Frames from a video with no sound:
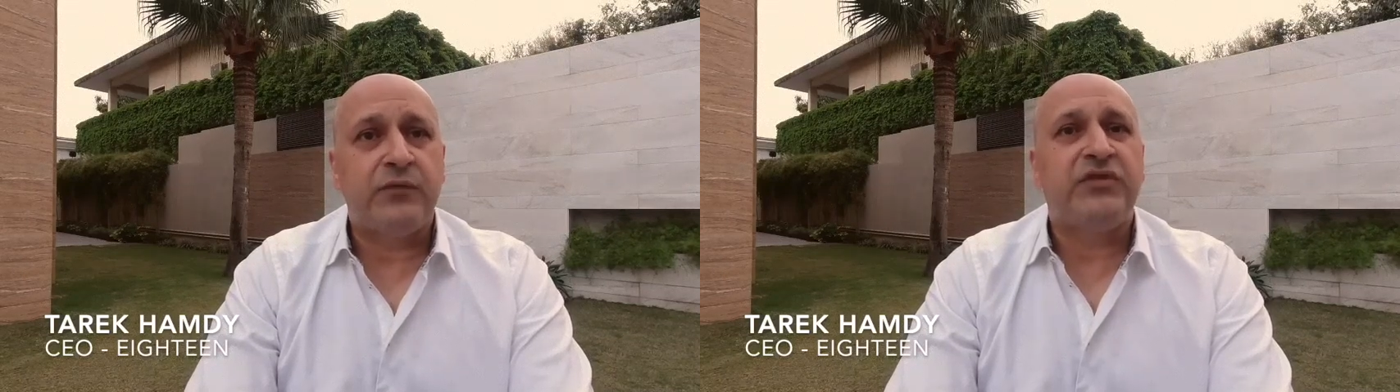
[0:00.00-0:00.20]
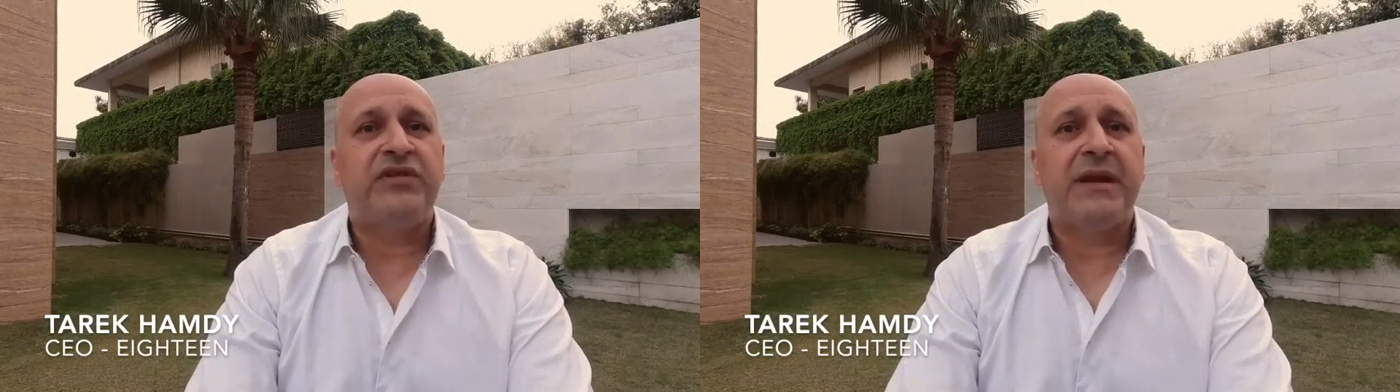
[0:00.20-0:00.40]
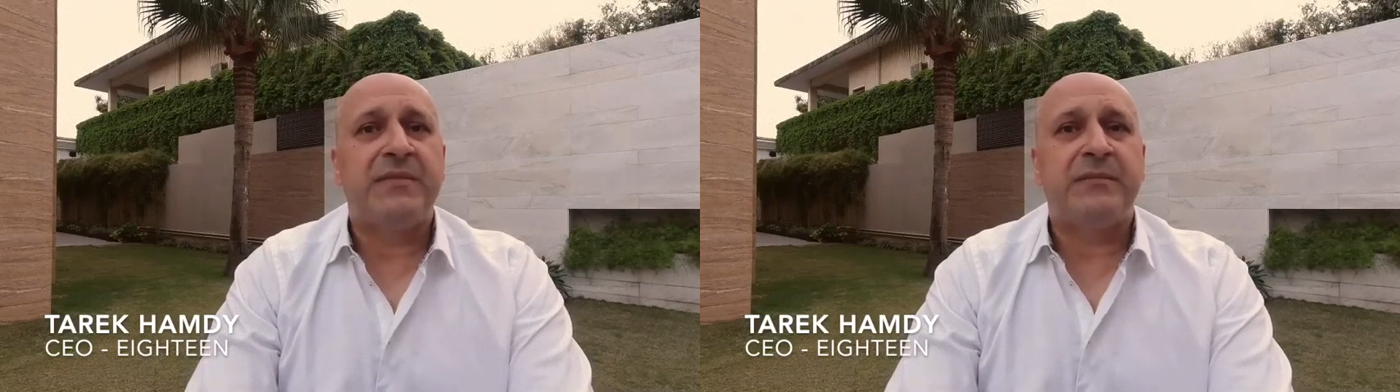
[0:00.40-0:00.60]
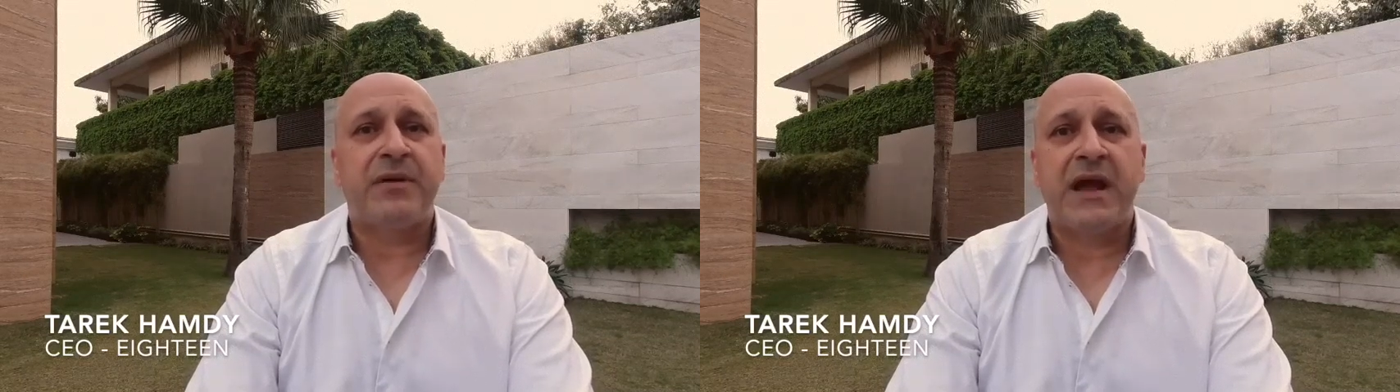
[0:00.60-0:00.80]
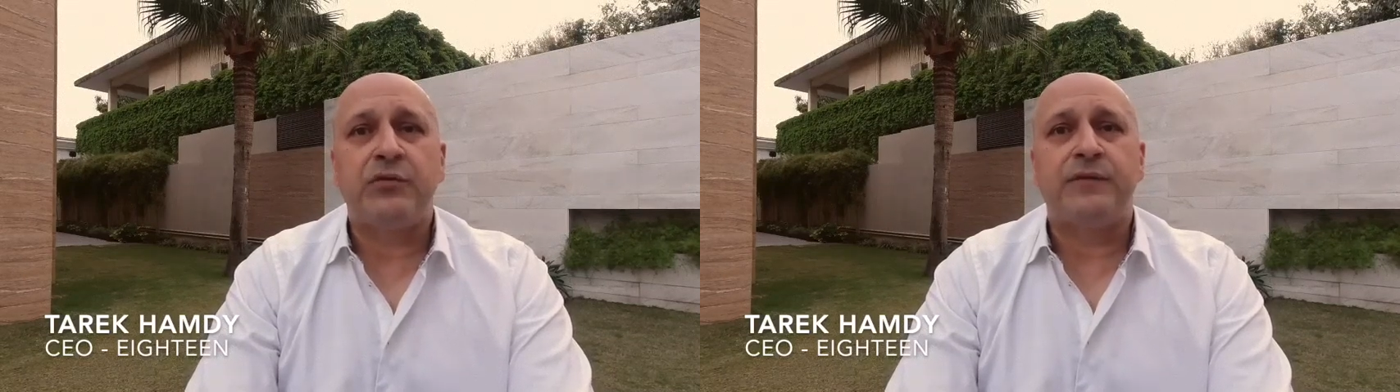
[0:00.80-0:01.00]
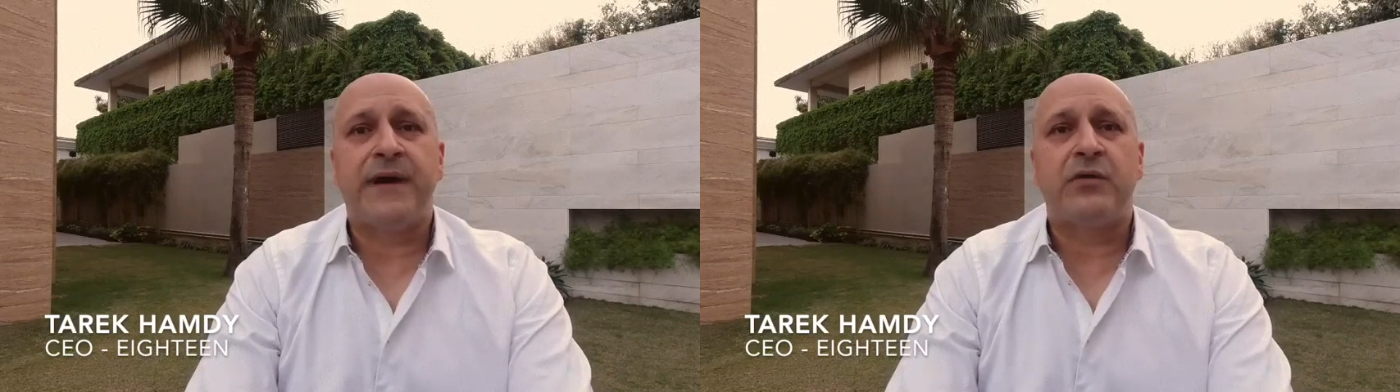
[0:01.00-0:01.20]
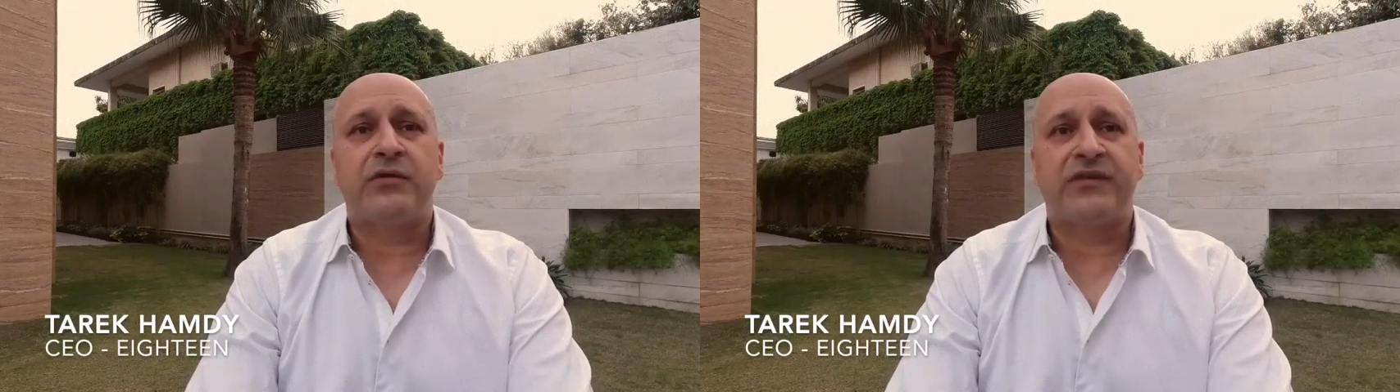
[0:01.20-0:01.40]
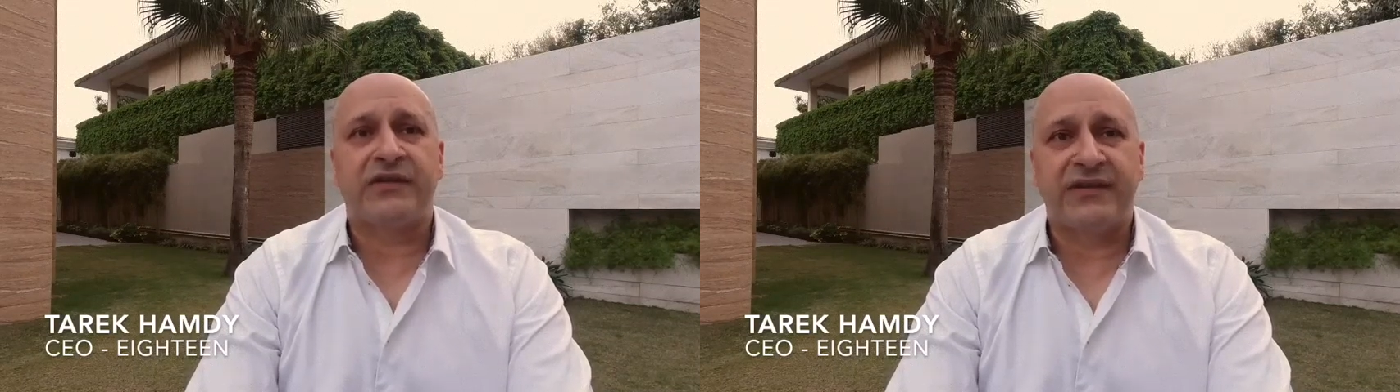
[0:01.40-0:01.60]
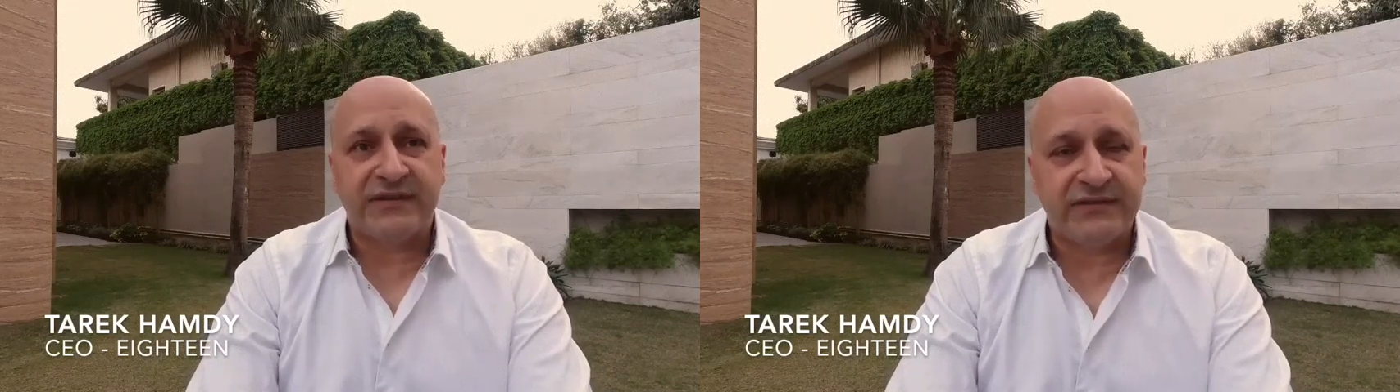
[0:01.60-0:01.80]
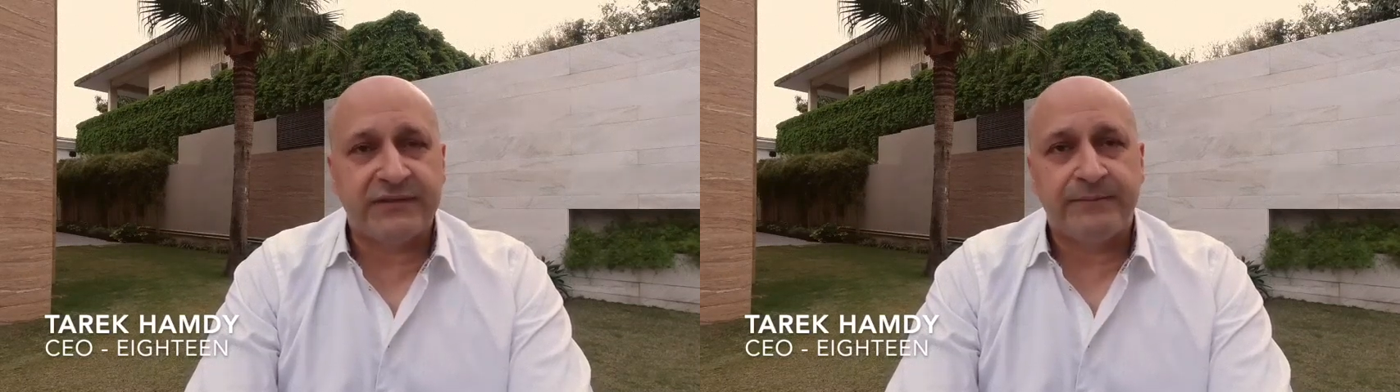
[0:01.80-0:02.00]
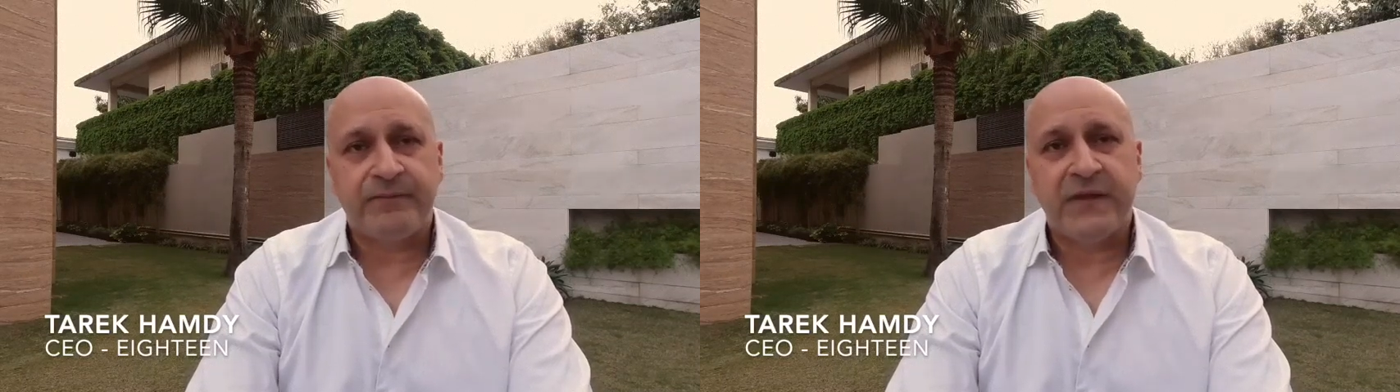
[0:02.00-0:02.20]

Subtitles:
and we shall be proud of our success.